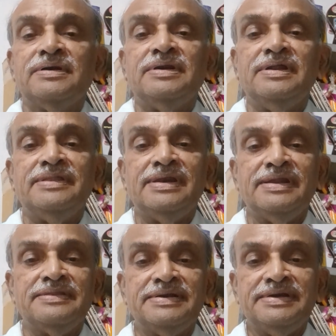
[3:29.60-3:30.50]

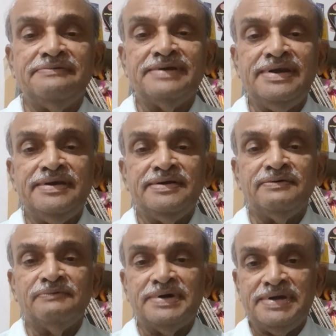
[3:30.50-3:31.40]
Dizziness is different,
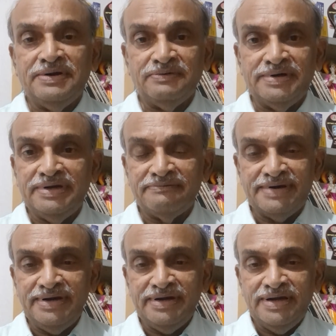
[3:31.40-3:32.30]
vertigo is
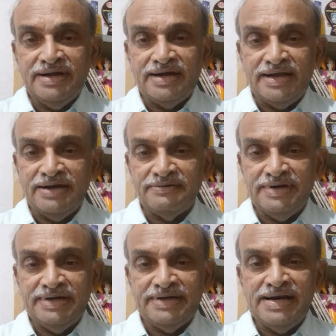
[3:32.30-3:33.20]
different. I have
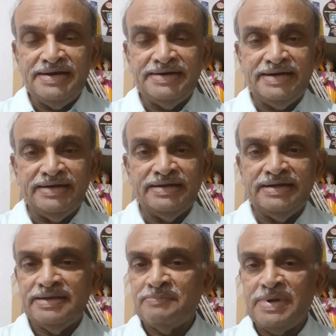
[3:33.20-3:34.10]
detailed it
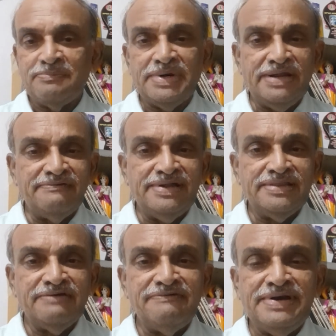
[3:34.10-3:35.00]
in my previous
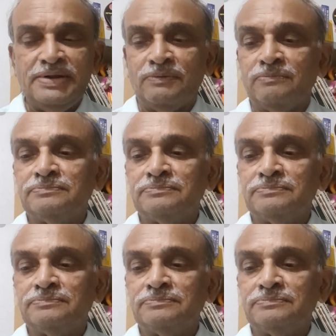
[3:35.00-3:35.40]
video